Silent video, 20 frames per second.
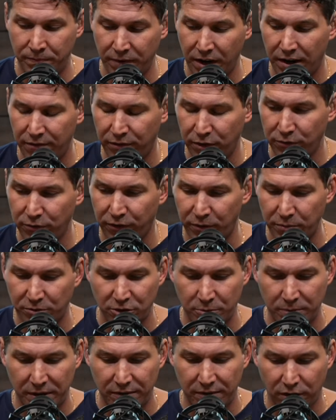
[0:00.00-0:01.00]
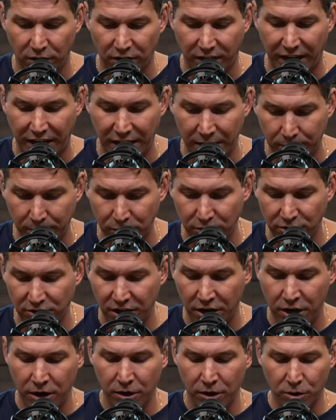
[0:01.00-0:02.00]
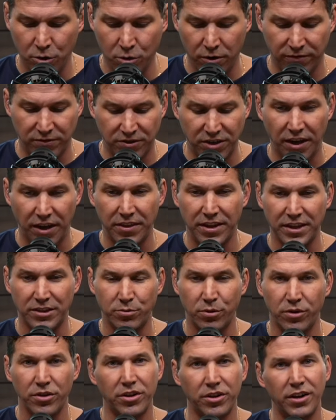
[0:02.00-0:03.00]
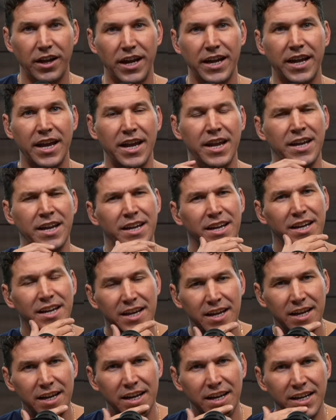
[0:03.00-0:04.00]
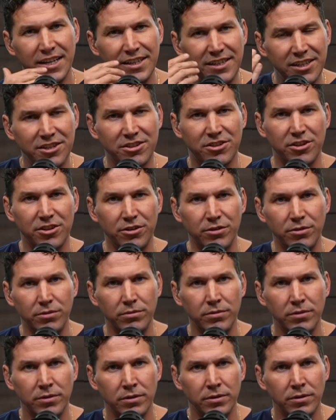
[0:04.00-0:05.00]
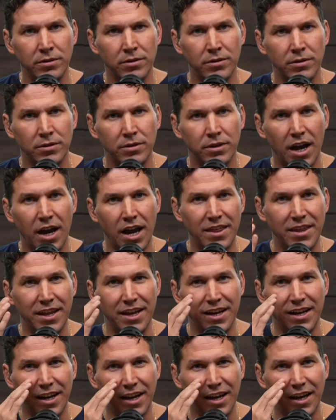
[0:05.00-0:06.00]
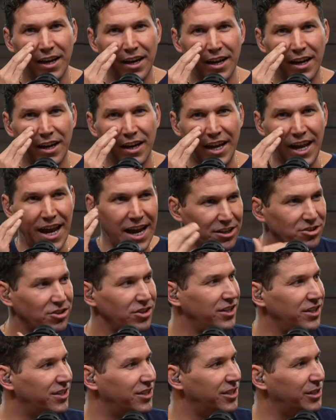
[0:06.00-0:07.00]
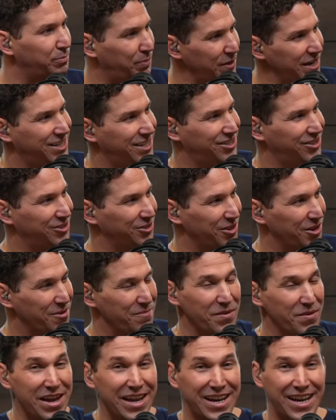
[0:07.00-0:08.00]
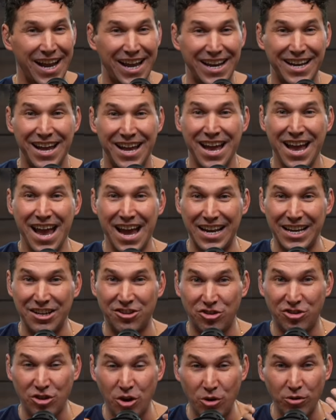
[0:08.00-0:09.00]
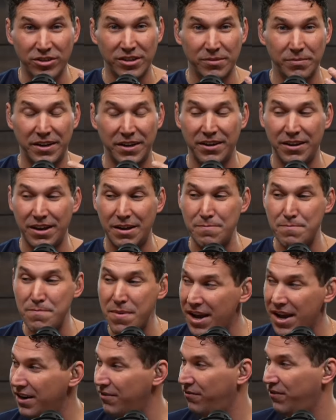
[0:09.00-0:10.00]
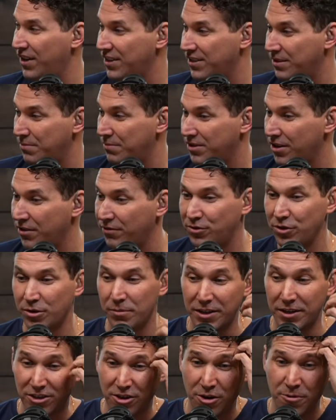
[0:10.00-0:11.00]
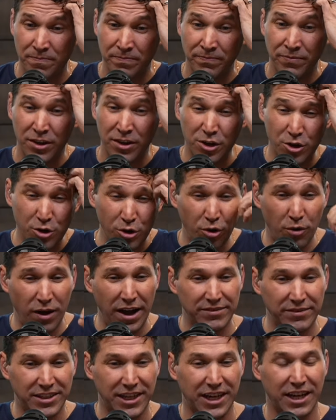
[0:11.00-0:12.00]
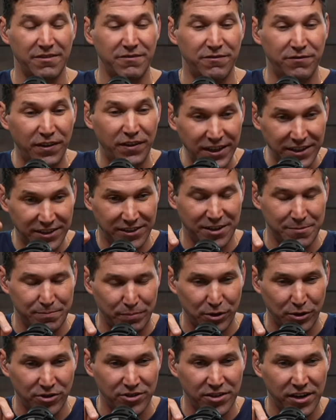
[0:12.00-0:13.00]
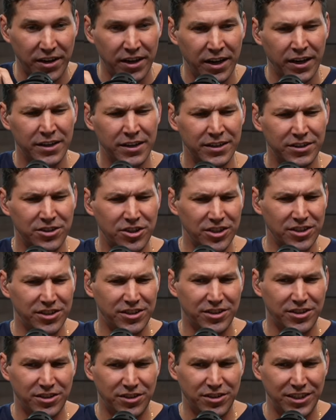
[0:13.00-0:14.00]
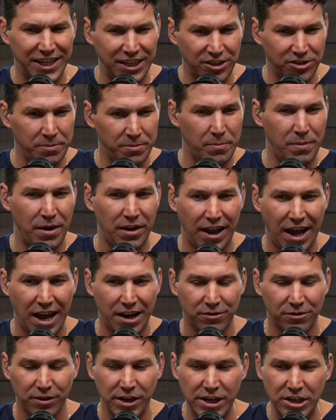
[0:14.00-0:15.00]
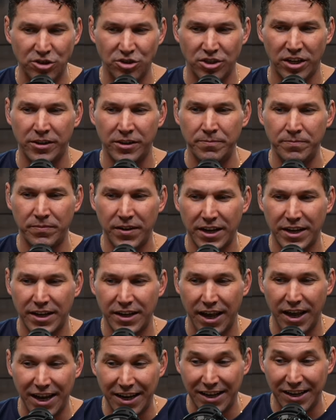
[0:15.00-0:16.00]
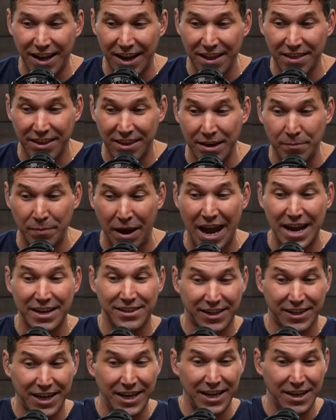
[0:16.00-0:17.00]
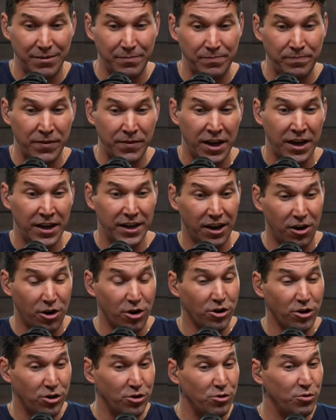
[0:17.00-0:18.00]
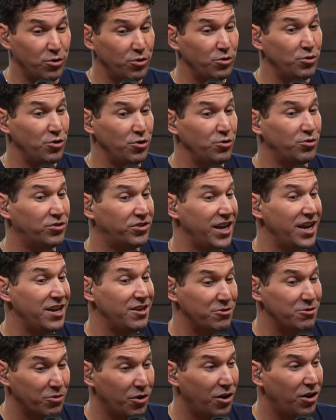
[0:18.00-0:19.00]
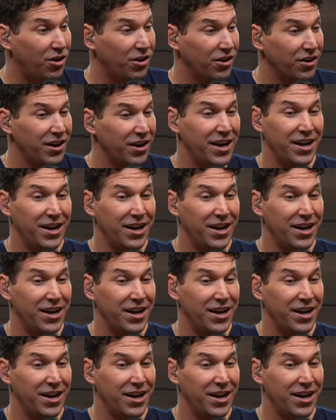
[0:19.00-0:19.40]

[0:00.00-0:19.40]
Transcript: I've heard from so many of our campers who have done this where they're like, is this you? And then he actually speaks to them and mm-hmm. and and he shows them he he manifests himself to them and so you don't have to convince the person just teach them about adoration and and let them ask him are you who you say you are